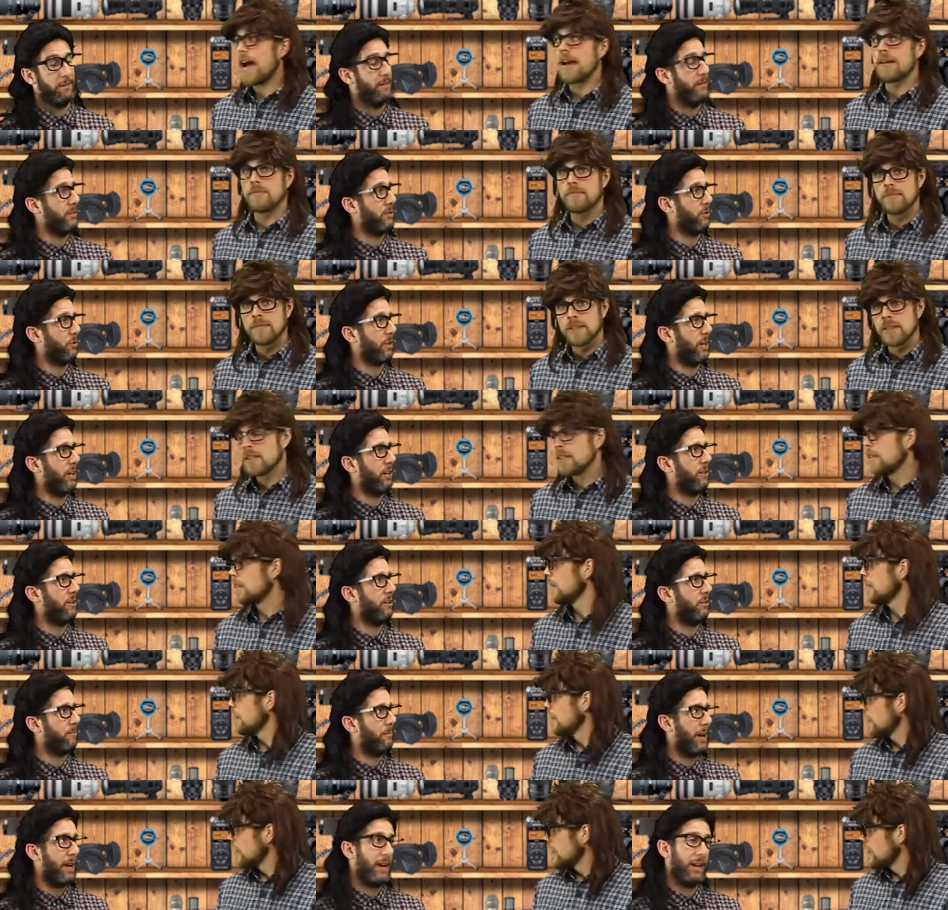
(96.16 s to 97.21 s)
Speaker 1: right. So get a
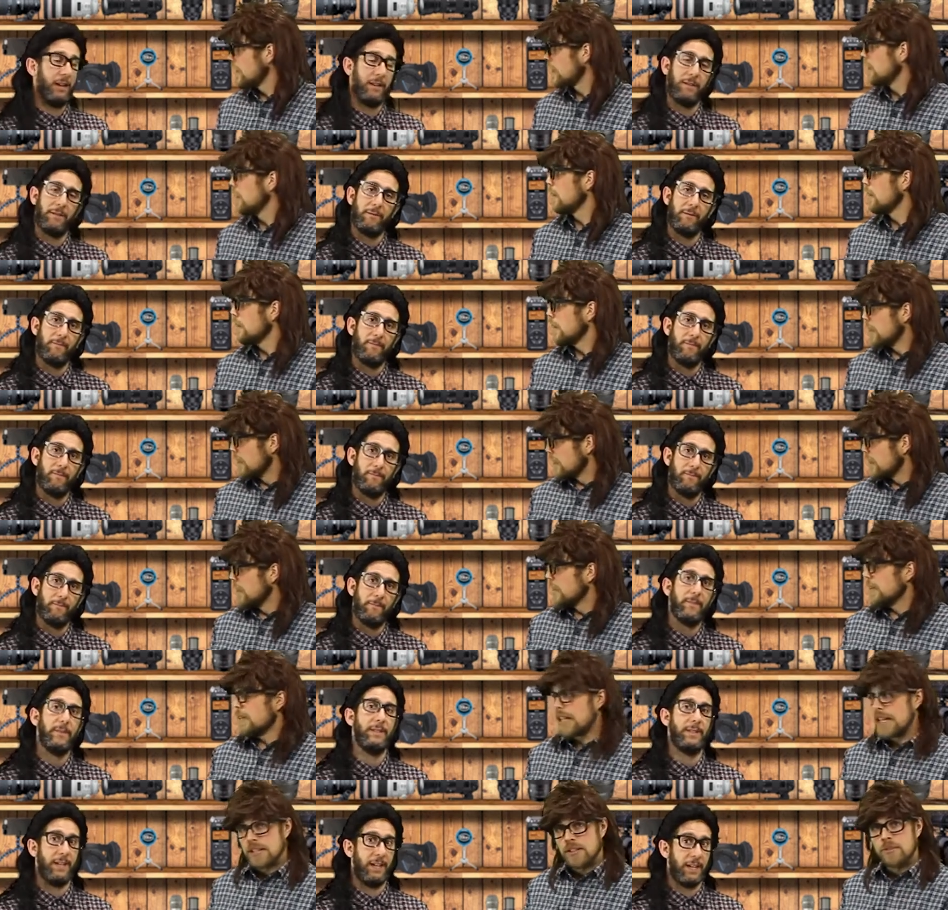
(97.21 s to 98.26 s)
good mic,
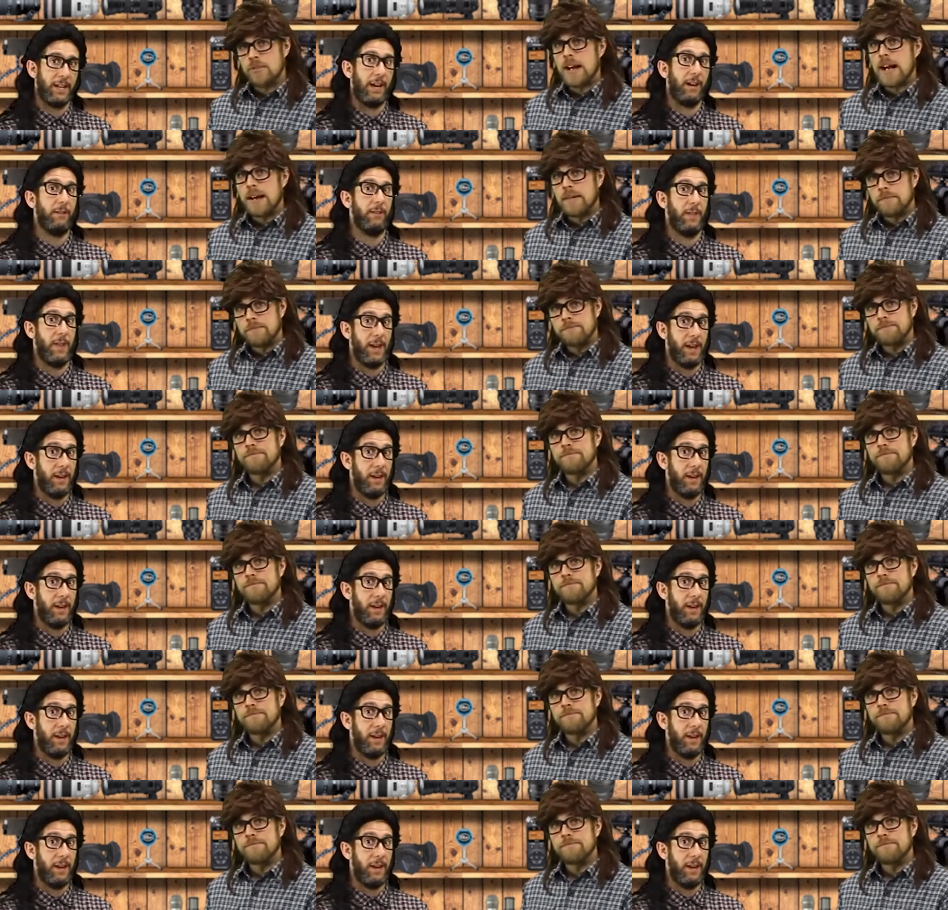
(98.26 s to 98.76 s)
take care of